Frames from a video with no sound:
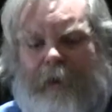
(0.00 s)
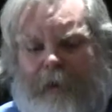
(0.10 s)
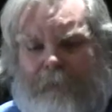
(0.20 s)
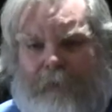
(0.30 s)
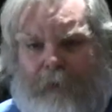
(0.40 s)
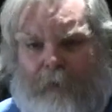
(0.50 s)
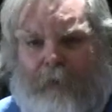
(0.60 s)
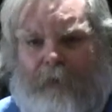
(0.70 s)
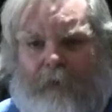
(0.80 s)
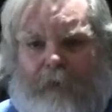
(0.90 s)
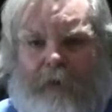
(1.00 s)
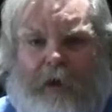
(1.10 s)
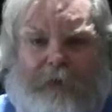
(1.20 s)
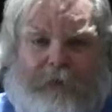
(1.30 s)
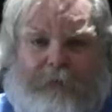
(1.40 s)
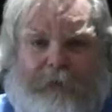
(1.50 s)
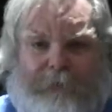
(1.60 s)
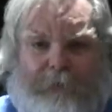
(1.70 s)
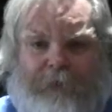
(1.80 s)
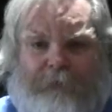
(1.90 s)
Even though the third largest
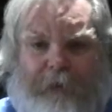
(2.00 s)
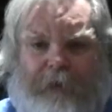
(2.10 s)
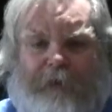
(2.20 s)
transmission rate